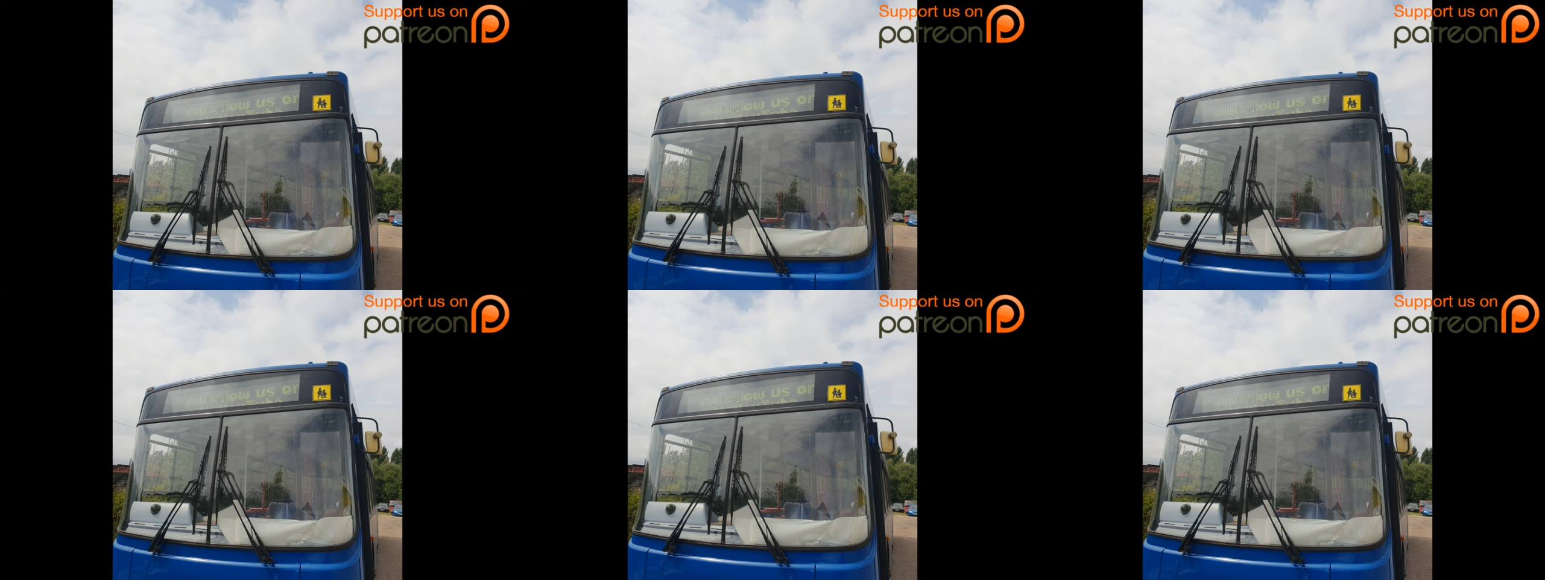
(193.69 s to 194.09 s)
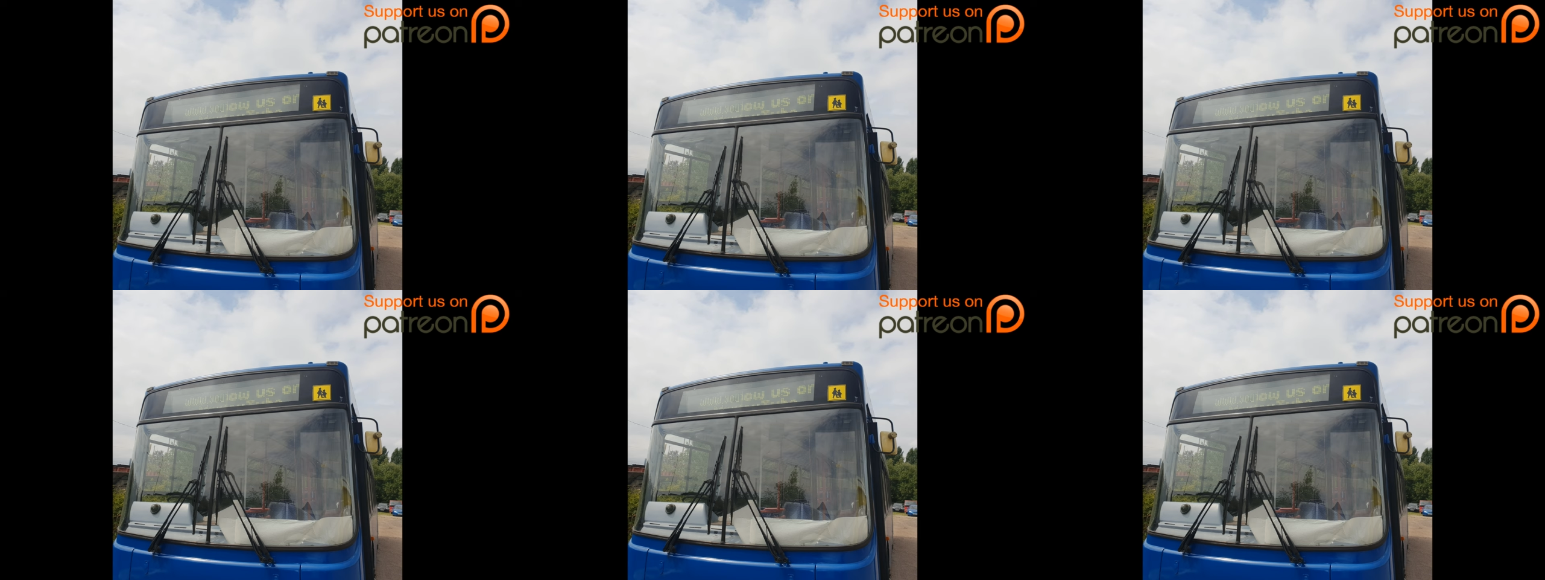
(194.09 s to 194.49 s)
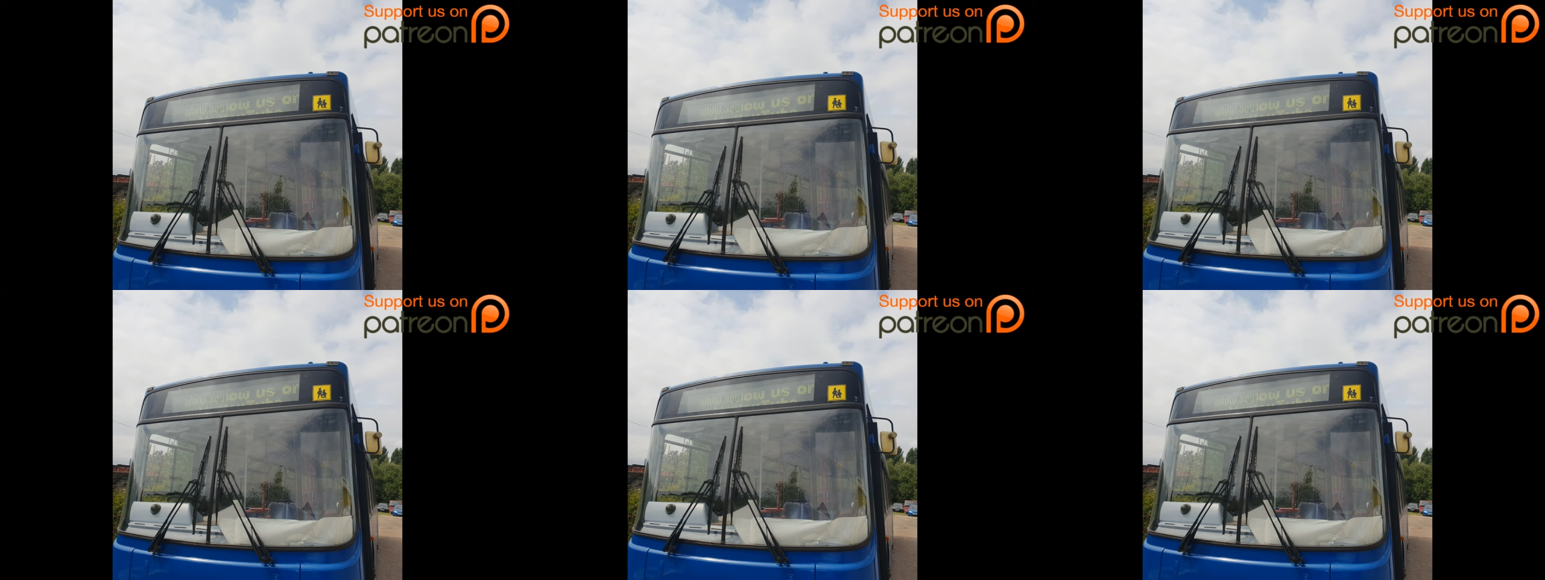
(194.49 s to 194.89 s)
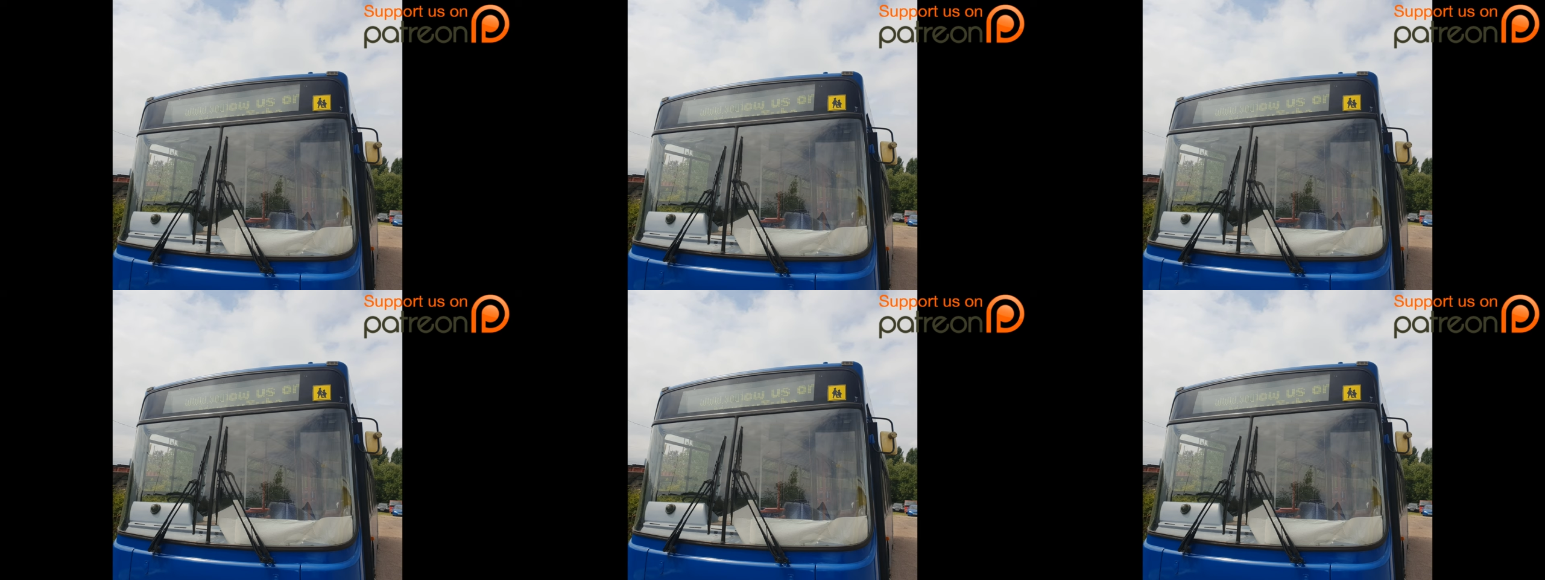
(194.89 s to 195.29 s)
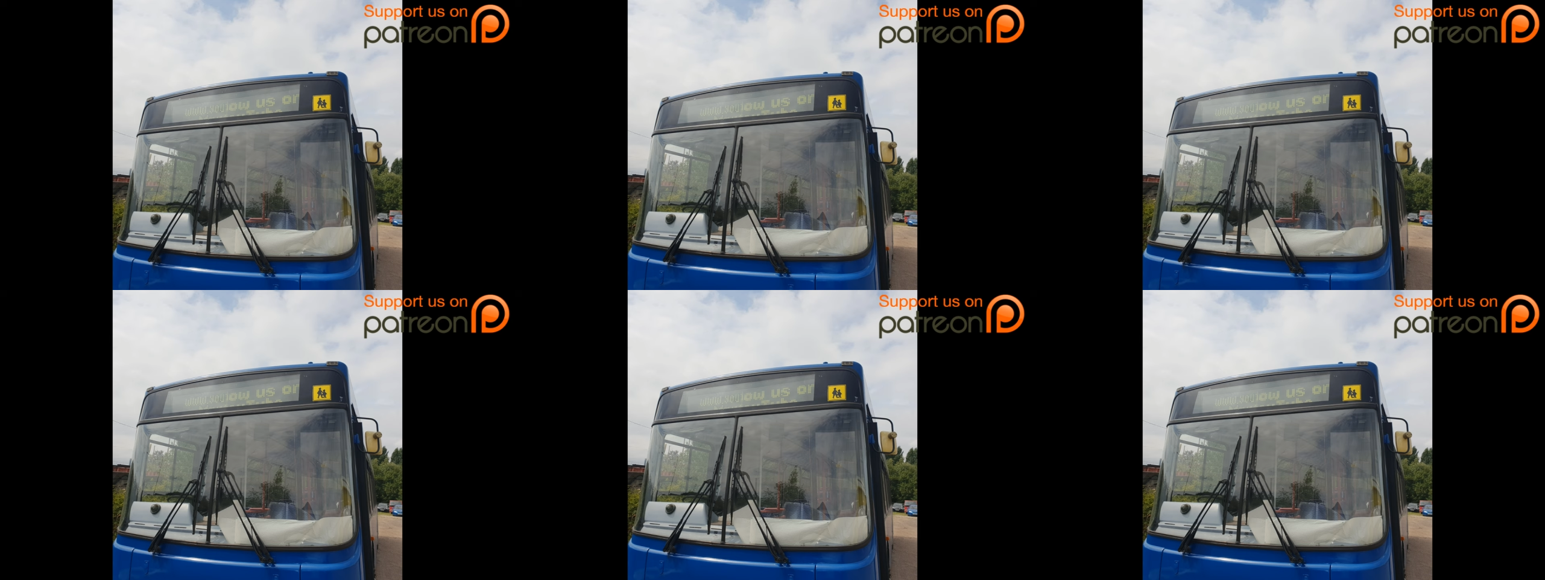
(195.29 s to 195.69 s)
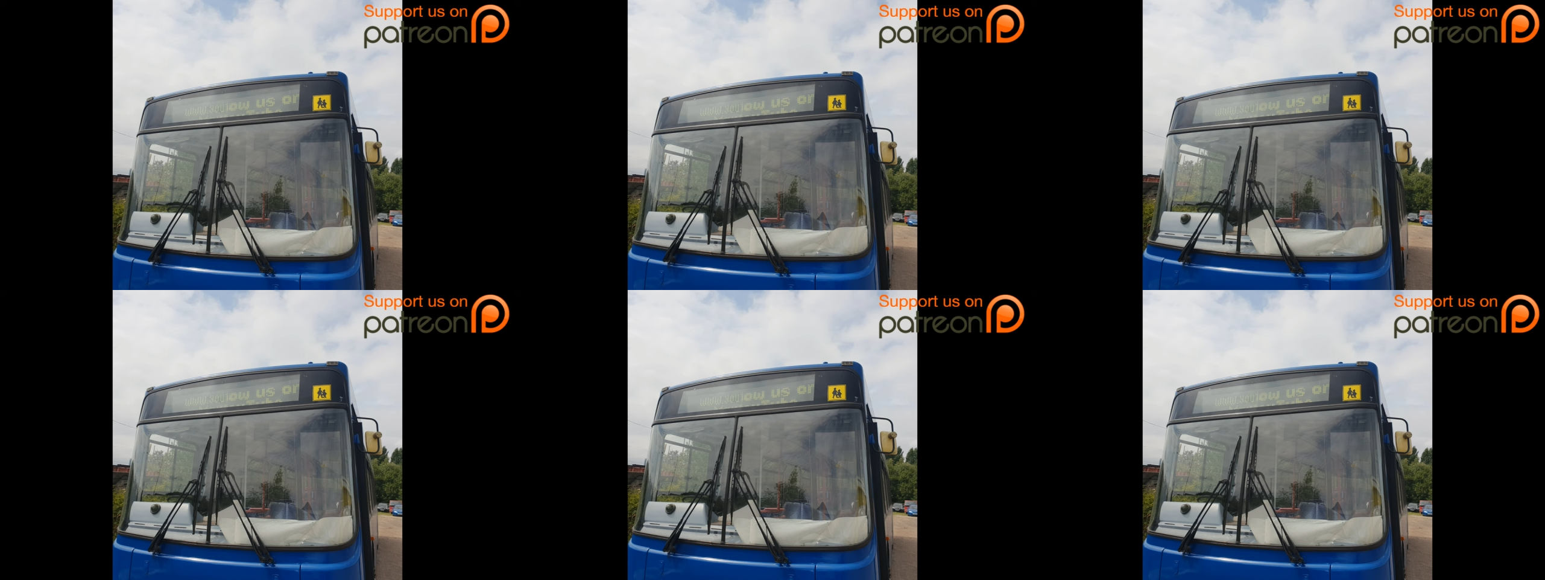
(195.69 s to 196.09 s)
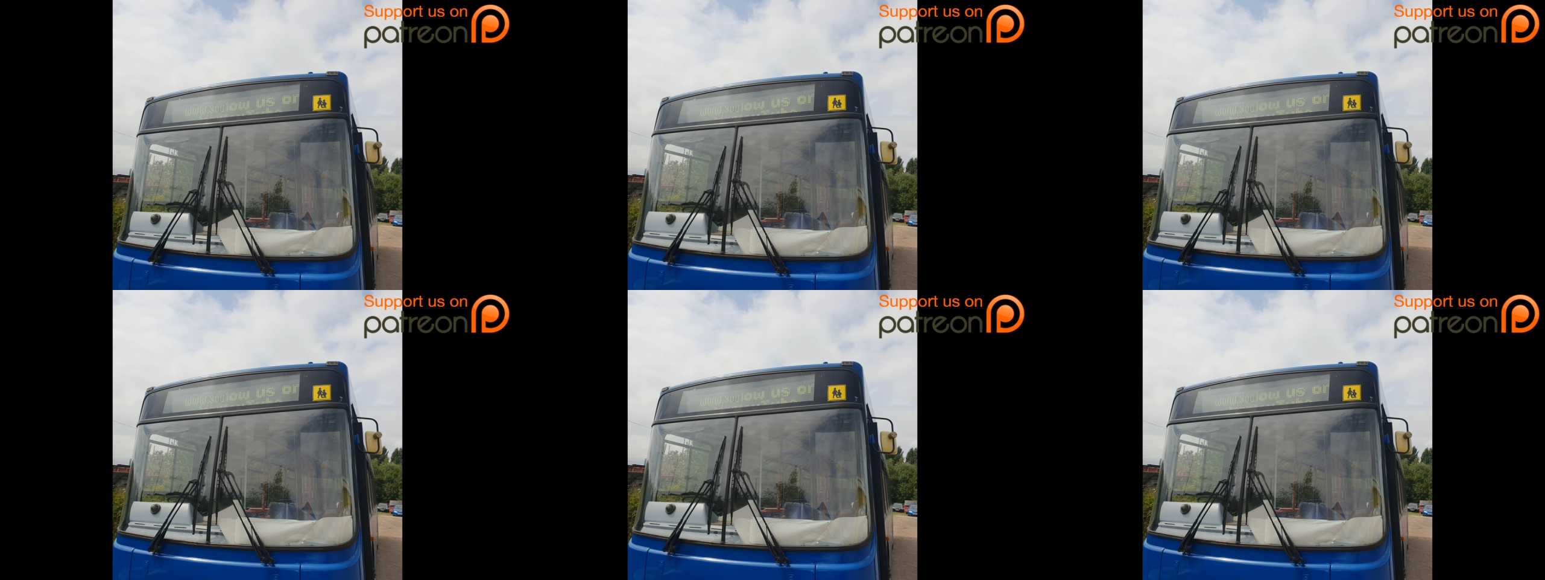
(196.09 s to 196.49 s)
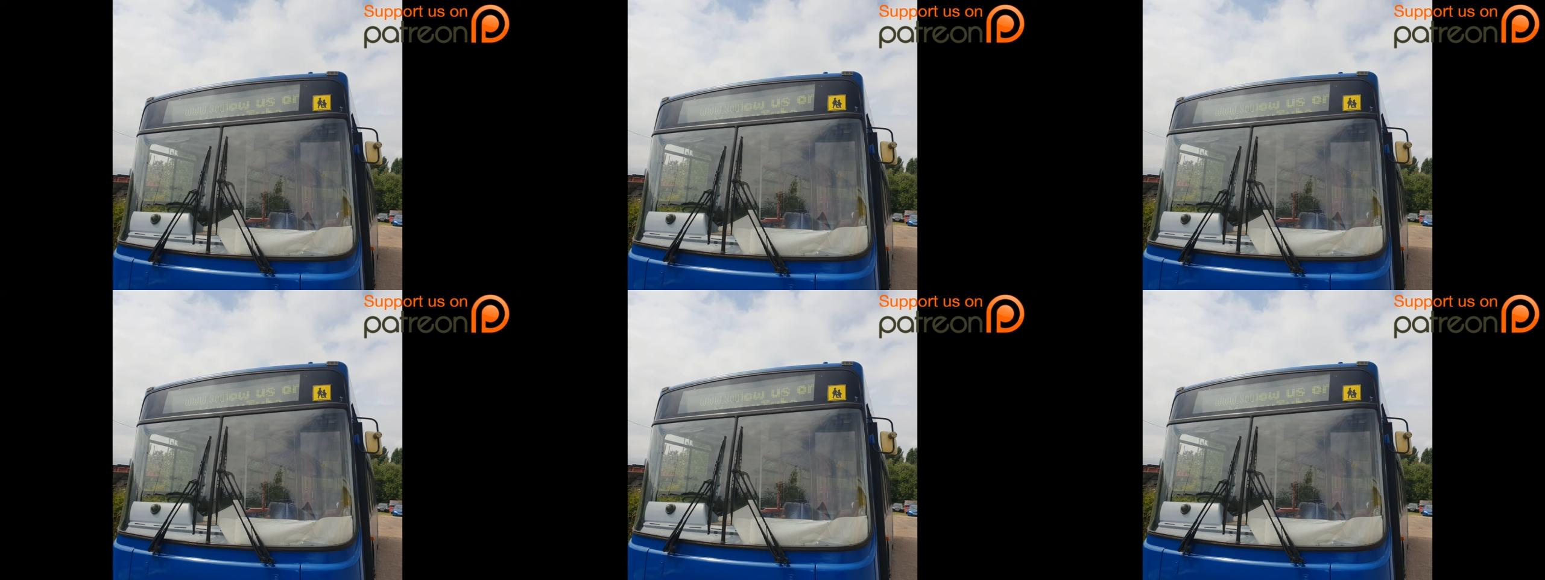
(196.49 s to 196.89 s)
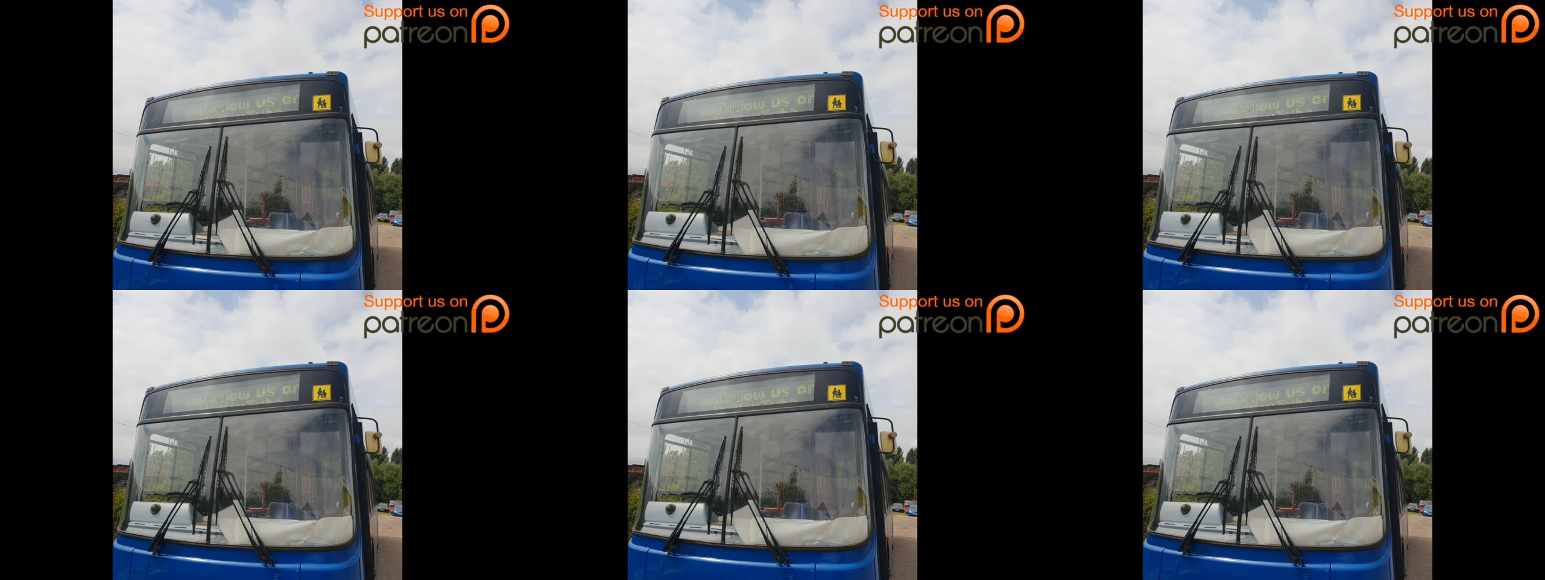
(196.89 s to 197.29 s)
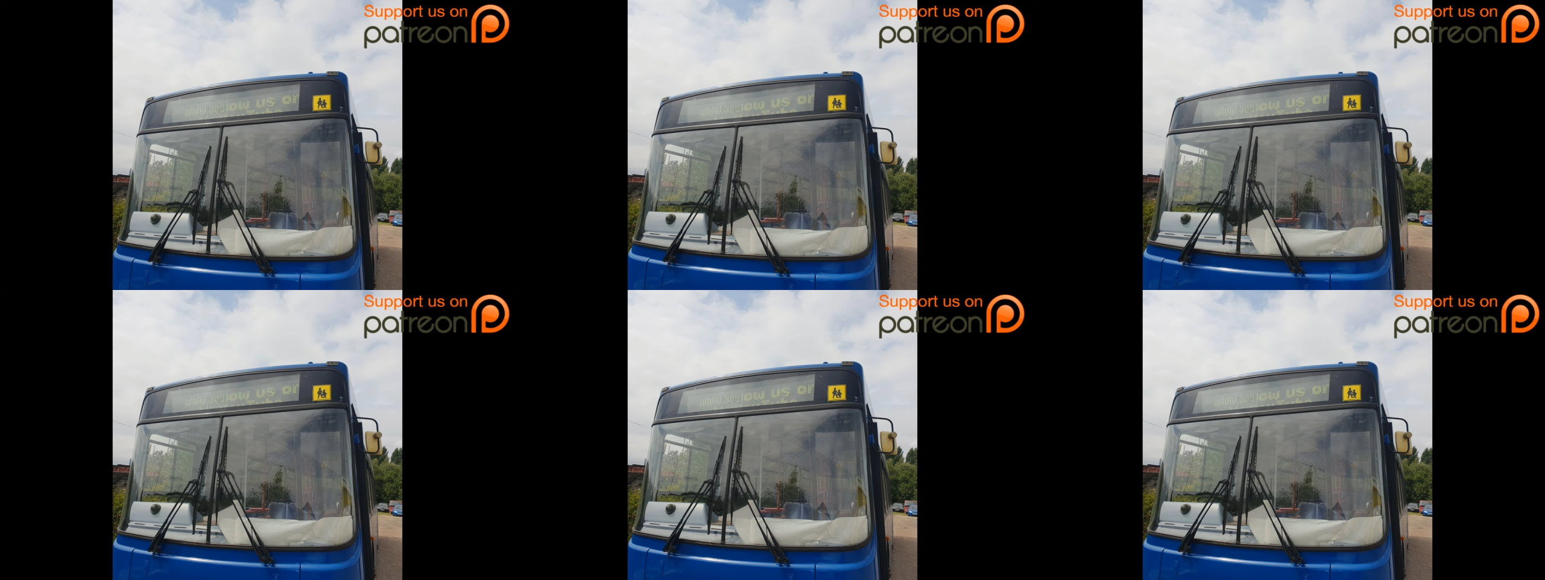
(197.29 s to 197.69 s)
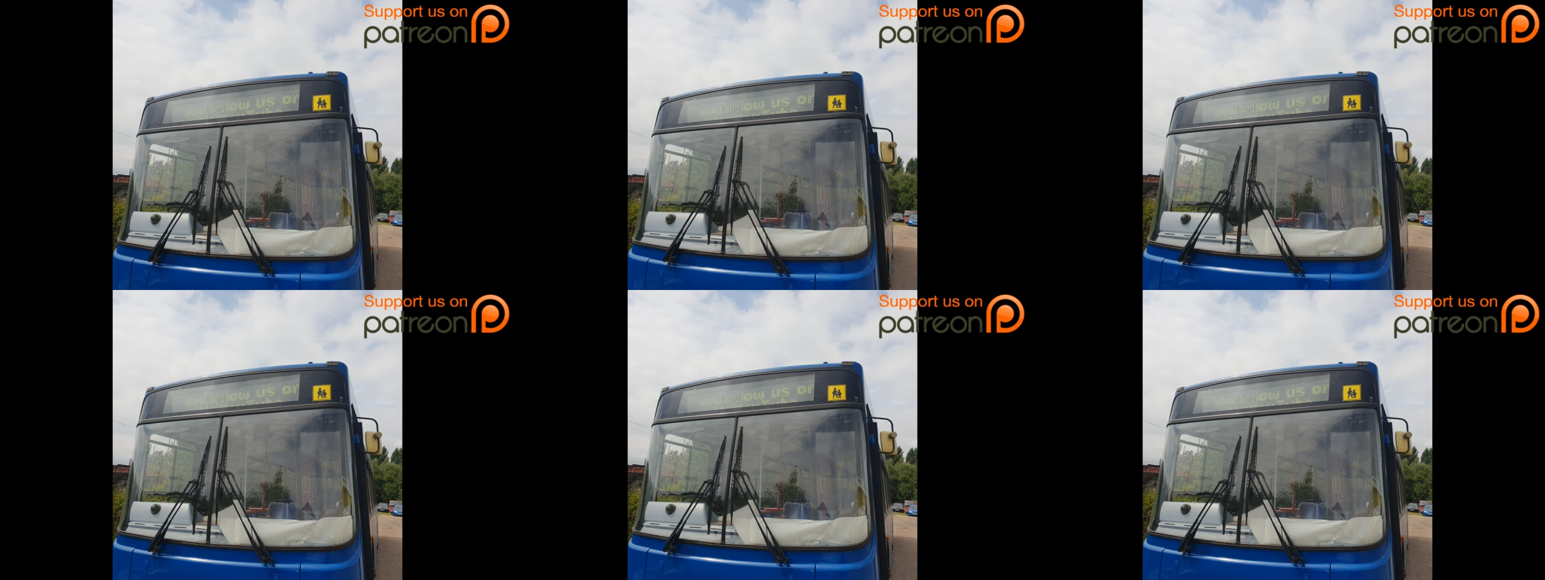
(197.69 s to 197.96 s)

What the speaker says: Nobody's mouth can be seen.